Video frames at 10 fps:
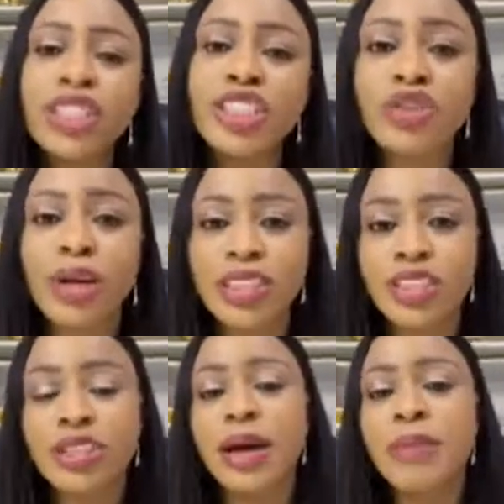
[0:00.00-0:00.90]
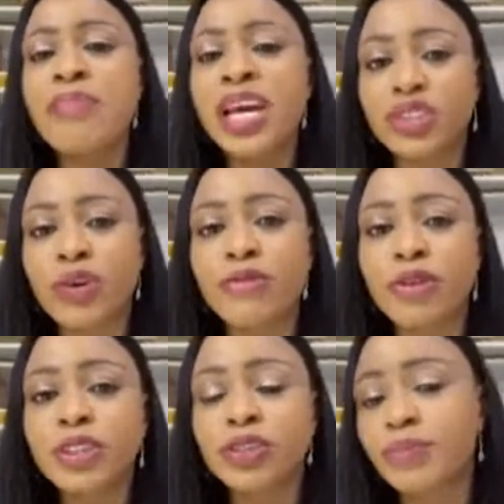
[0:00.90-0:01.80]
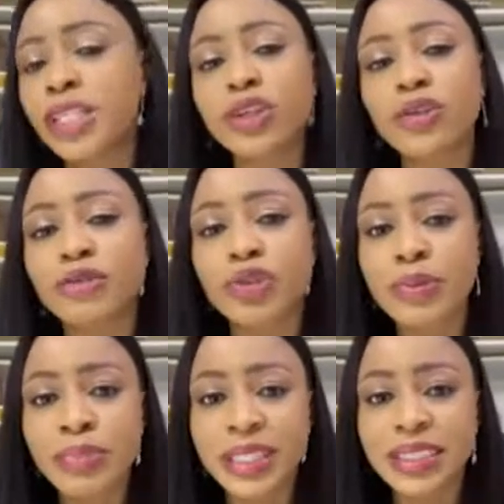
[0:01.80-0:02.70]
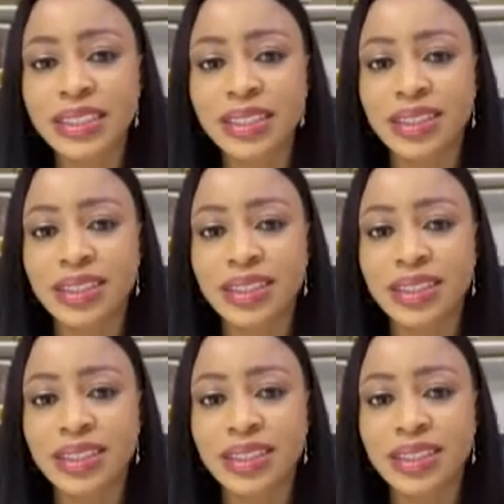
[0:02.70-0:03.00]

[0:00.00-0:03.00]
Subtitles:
using the traditional method of doing